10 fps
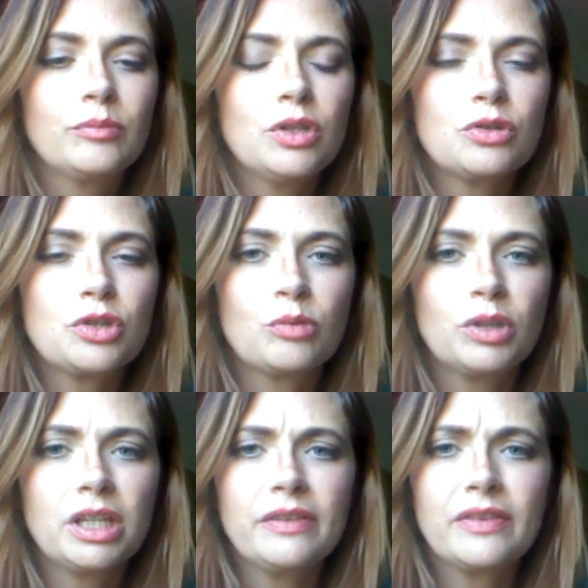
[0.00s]
you should
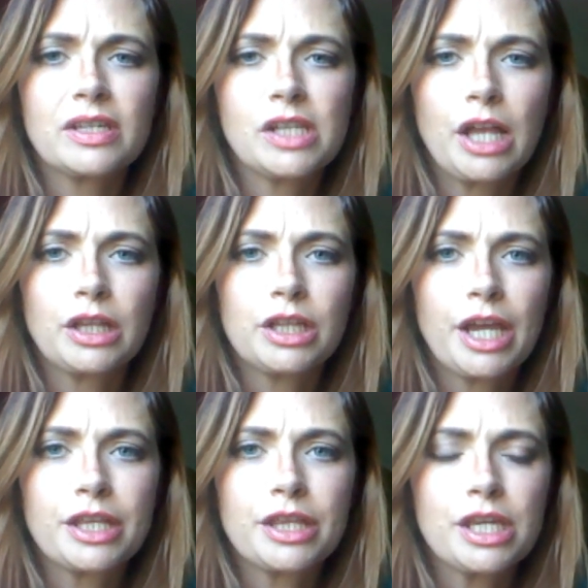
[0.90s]
believe exactly
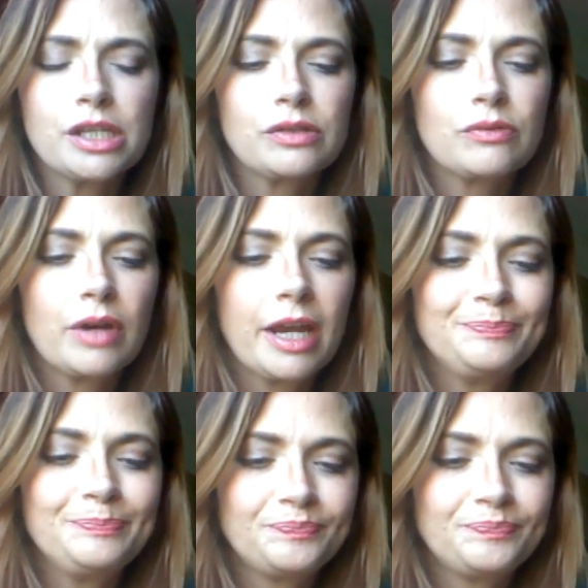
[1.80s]
like this, right?